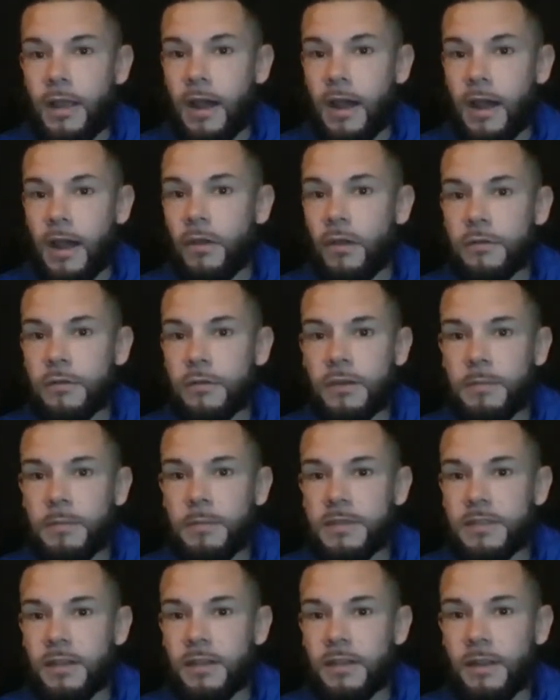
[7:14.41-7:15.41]
I thought it was going to be
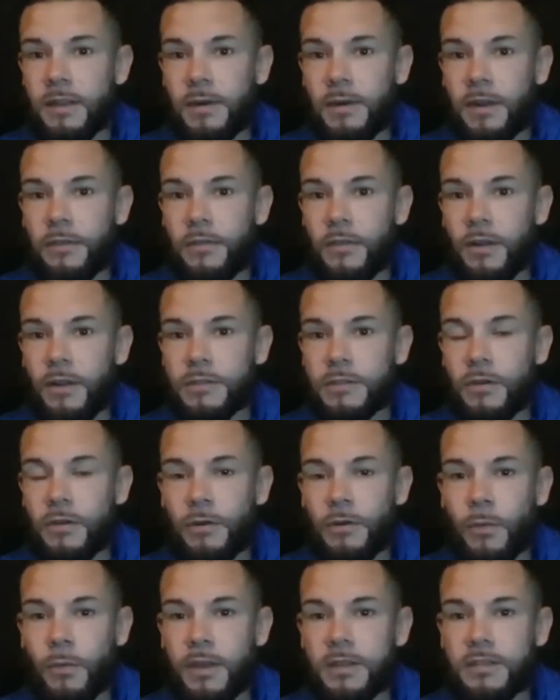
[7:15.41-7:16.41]
Sunday, but I thought I was going
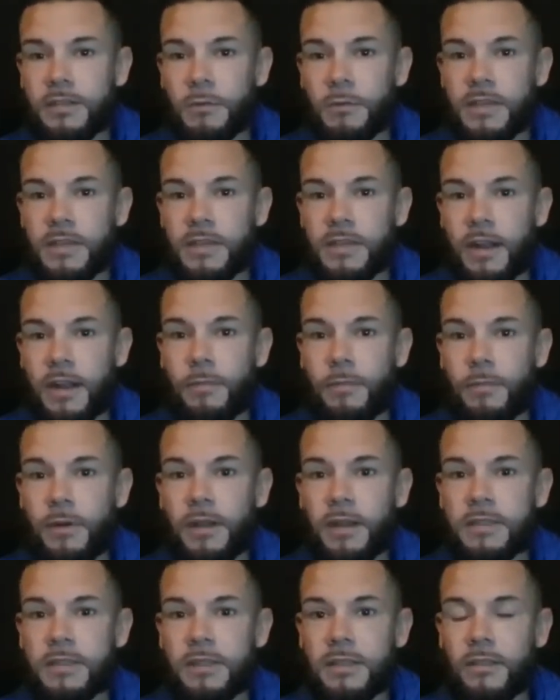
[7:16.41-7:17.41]
away somewhere Saturday. But
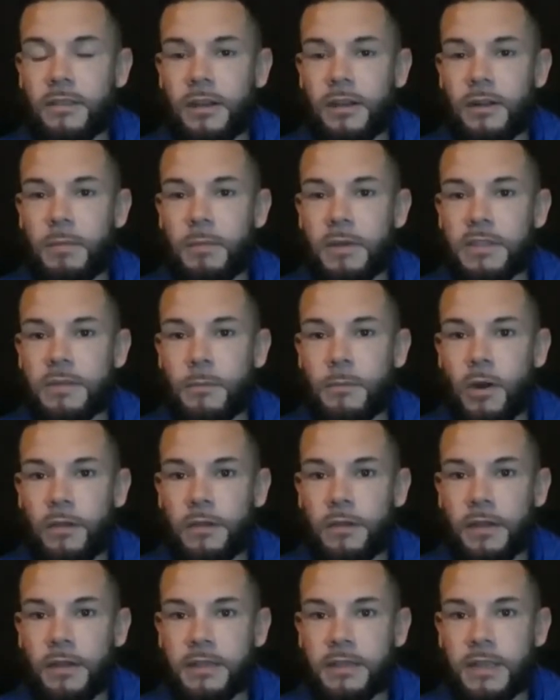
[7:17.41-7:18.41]
it's either going to be tomorrow or the
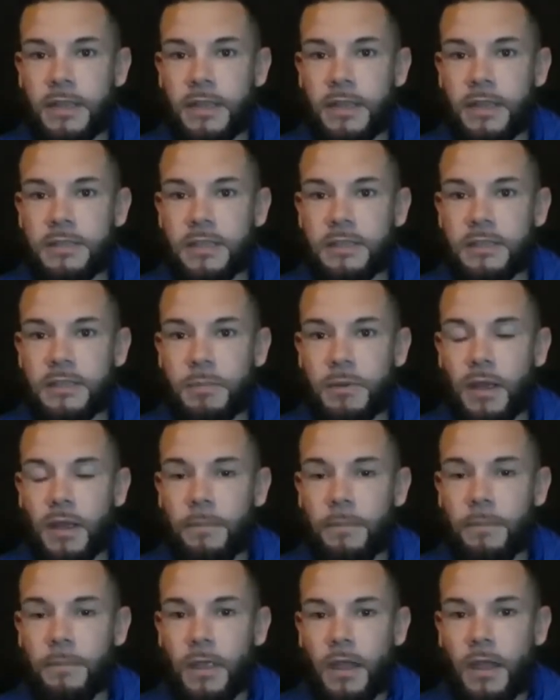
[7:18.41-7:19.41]
next day at 6
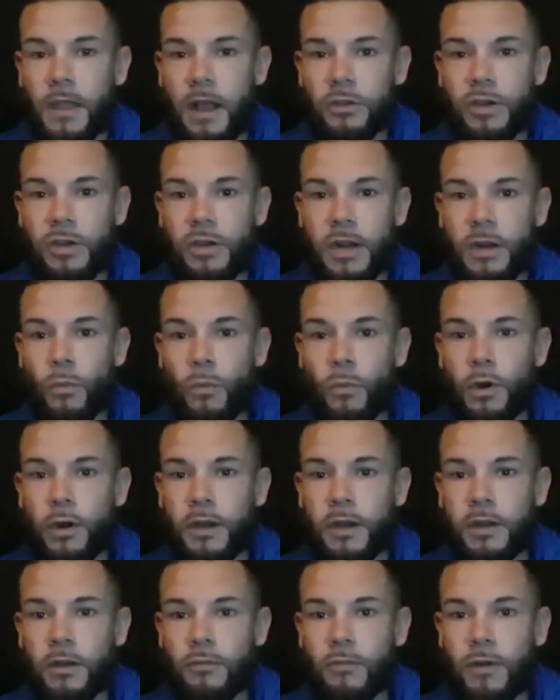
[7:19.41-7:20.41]
p.m. I'll try to work
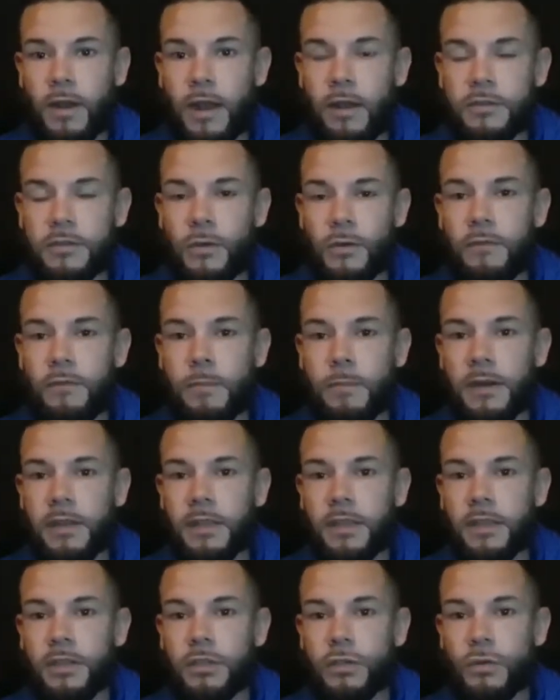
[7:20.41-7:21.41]
it around so everybody
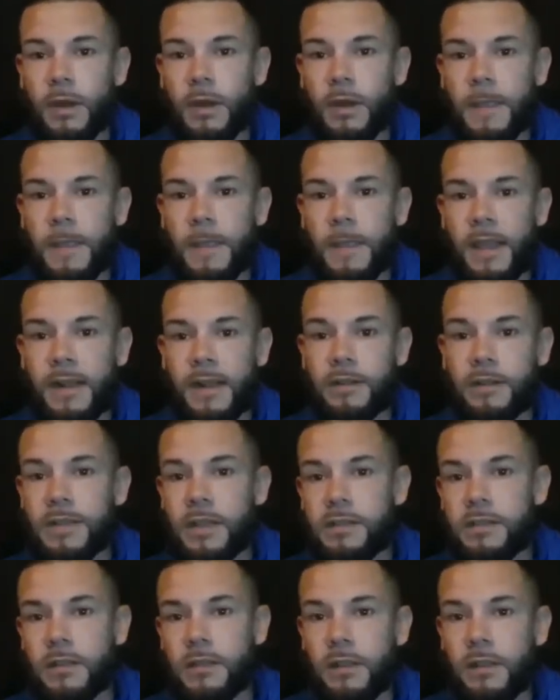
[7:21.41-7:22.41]
can join. And I'll
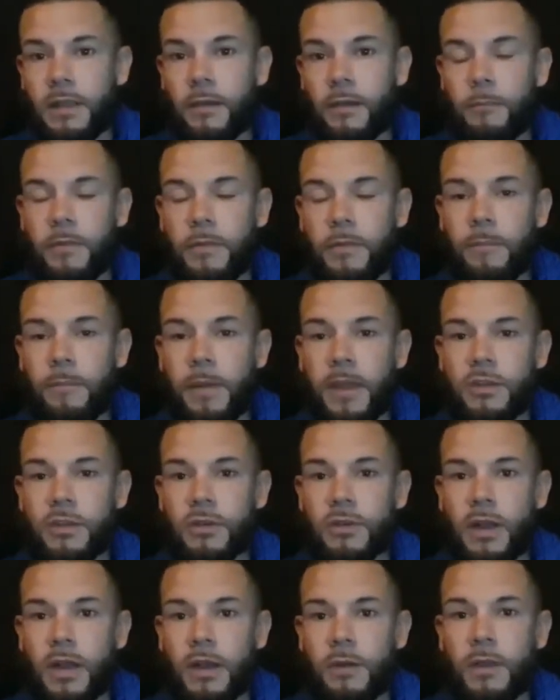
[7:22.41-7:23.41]
send you the link via
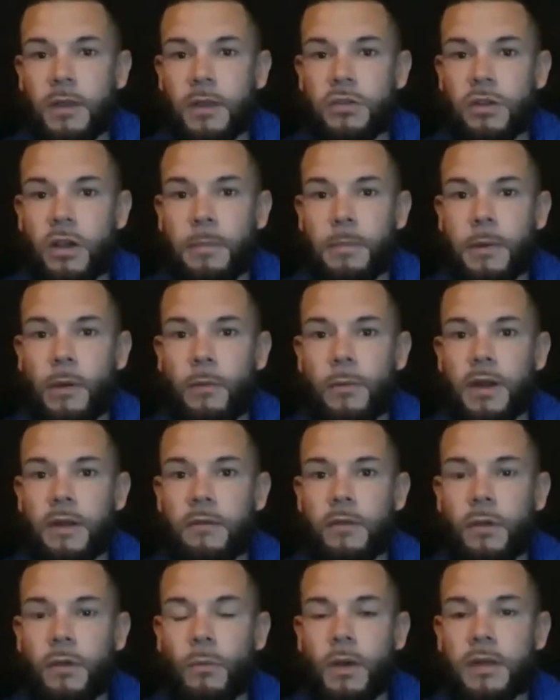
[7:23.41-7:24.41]
Patreon. We can talk about
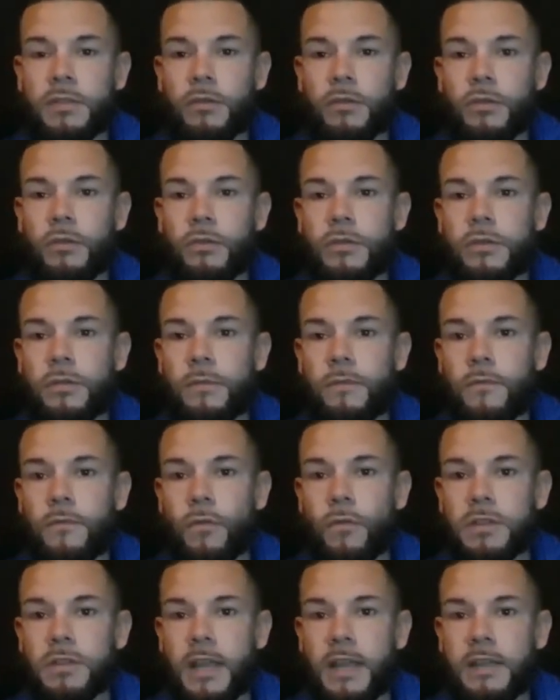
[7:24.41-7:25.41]
whatever you want. So
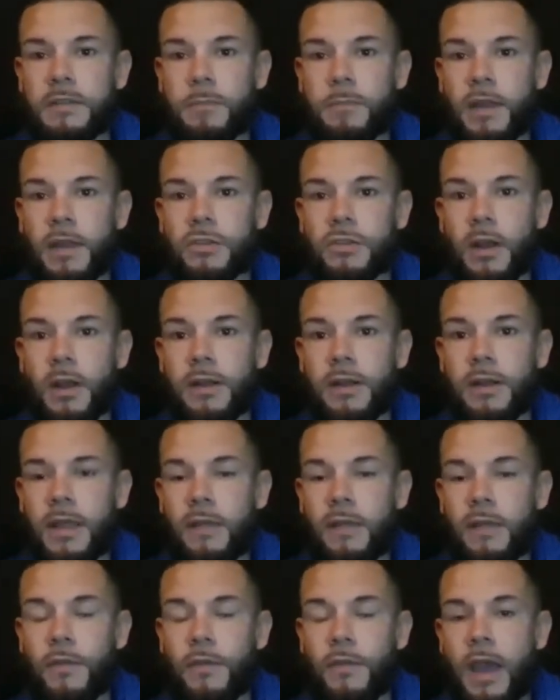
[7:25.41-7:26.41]
YouTube/Patreon.
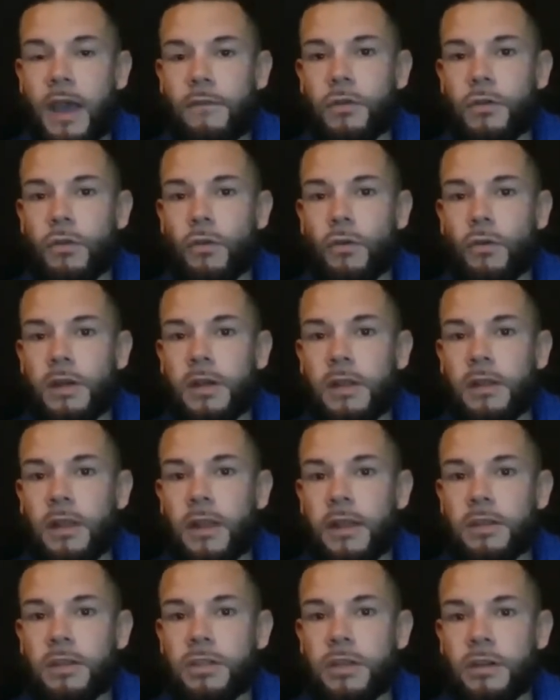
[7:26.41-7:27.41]
If you haven't already
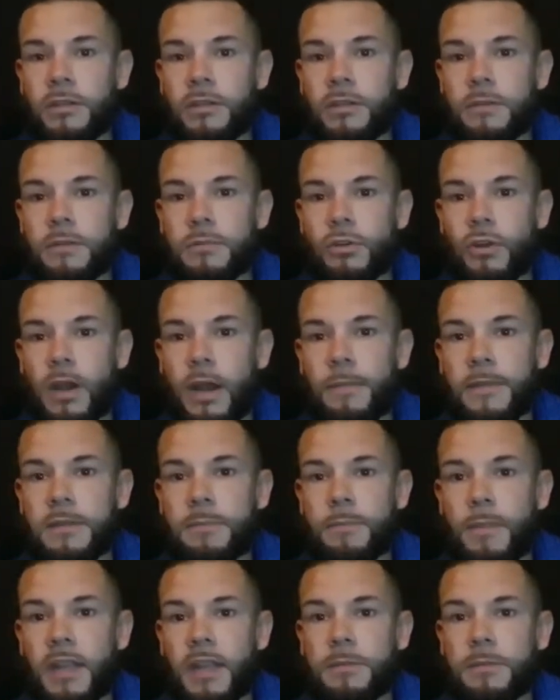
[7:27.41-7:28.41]
liked, shared, and subscribed this
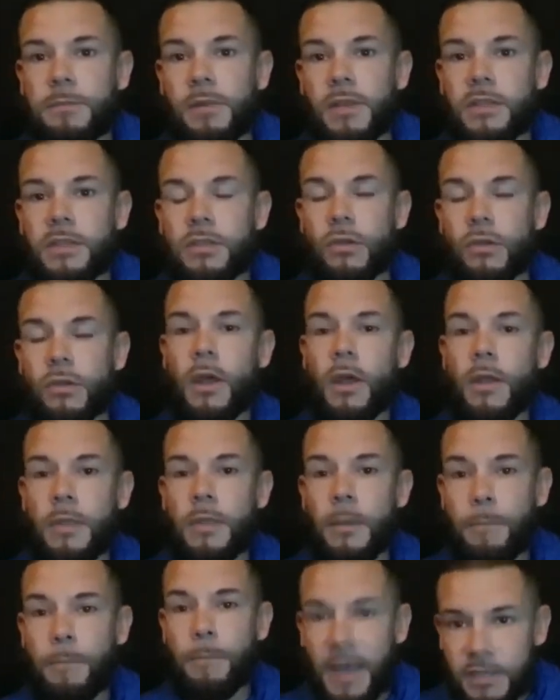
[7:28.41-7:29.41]
page, please do.
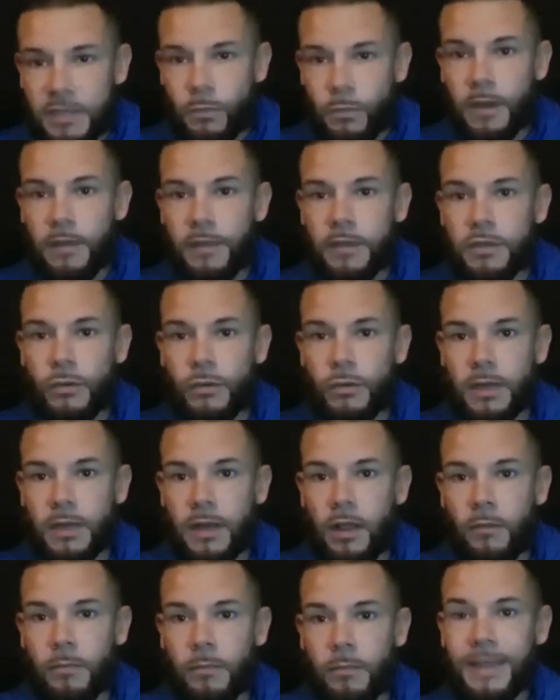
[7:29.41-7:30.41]
The best way that you can
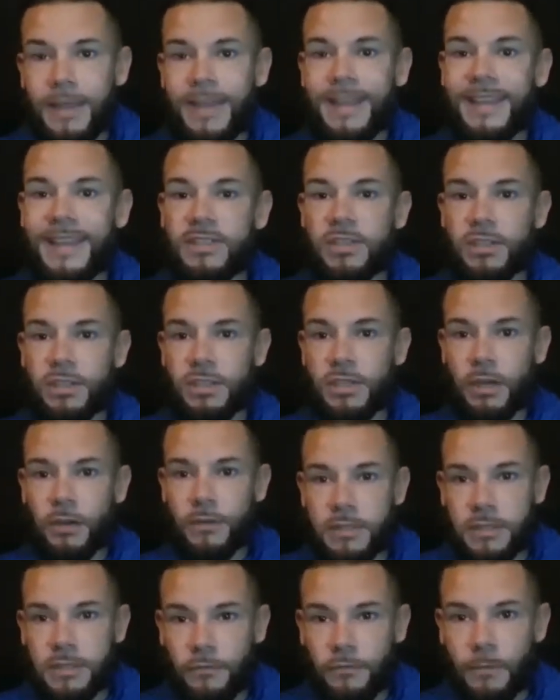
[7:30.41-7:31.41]
help me is to share
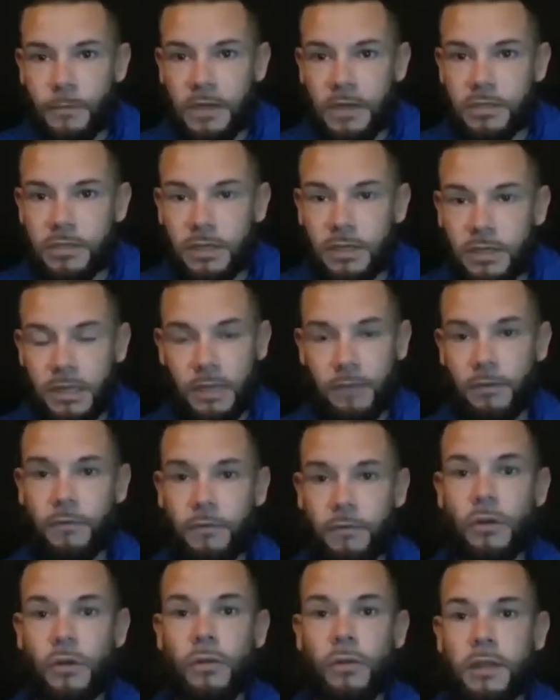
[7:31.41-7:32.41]
this information. Even if
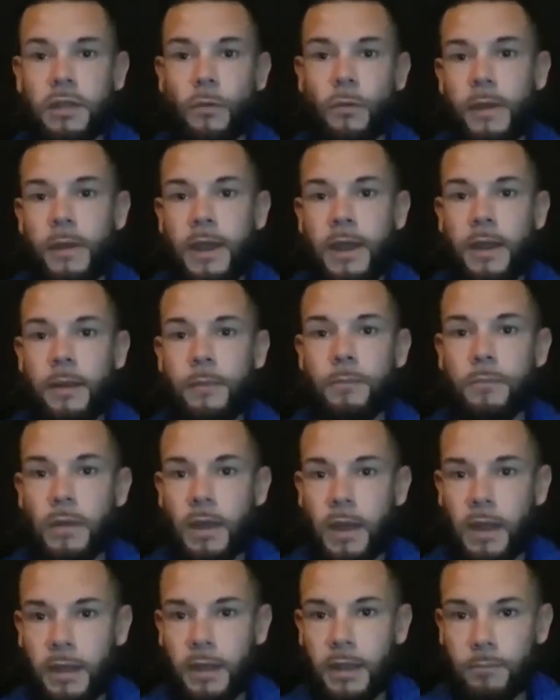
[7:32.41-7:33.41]
you don't like the way
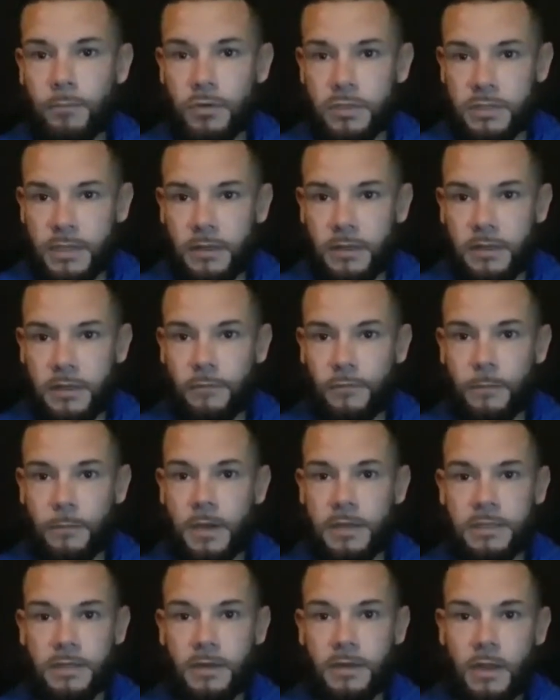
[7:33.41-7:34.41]
I present the
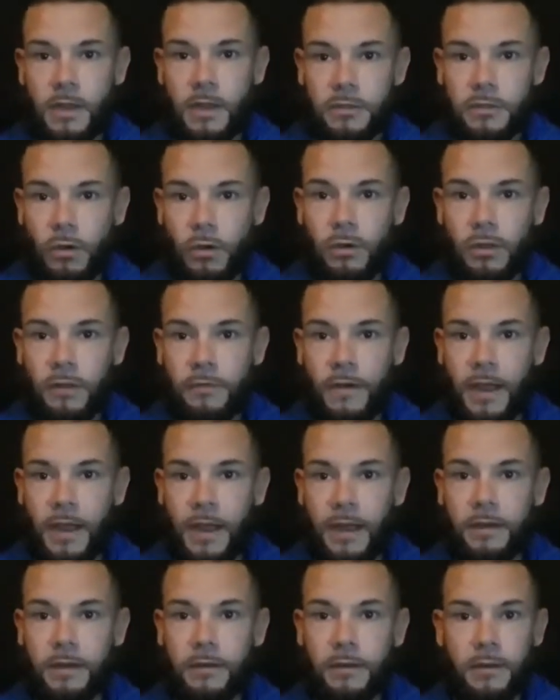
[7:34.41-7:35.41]
information, totally
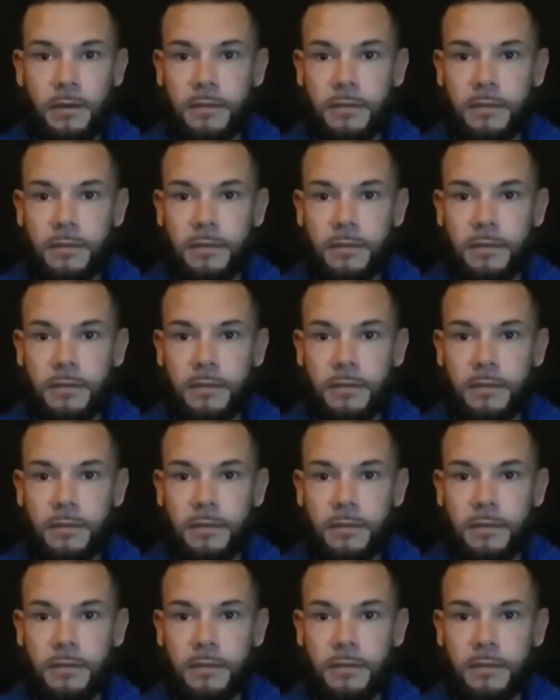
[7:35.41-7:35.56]
fine.